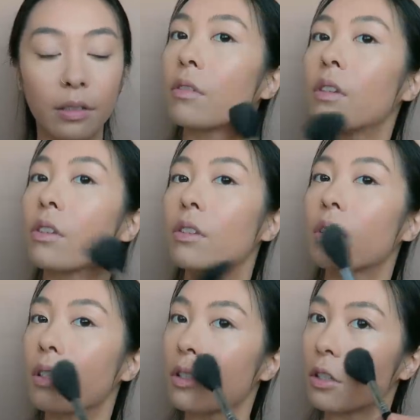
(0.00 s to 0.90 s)
Really just
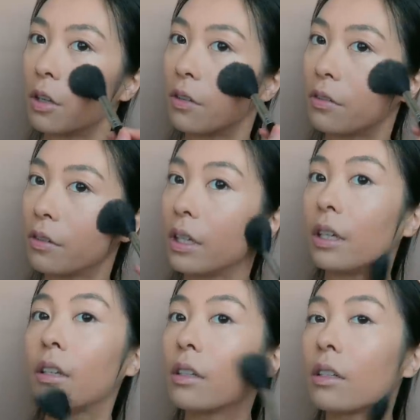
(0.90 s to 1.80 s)
gonna
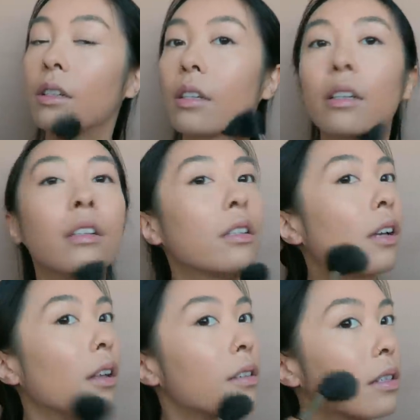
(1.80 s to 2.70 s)
softly
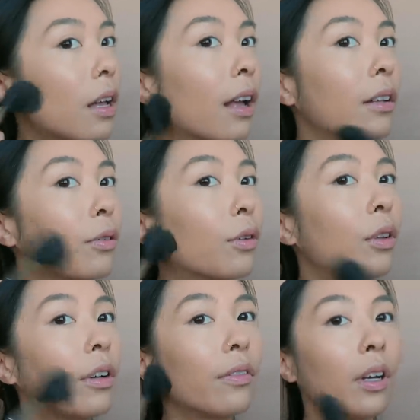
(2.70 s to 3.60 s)
dust that
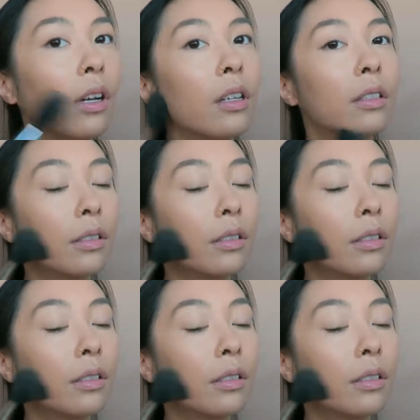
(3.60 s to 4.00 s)
all over.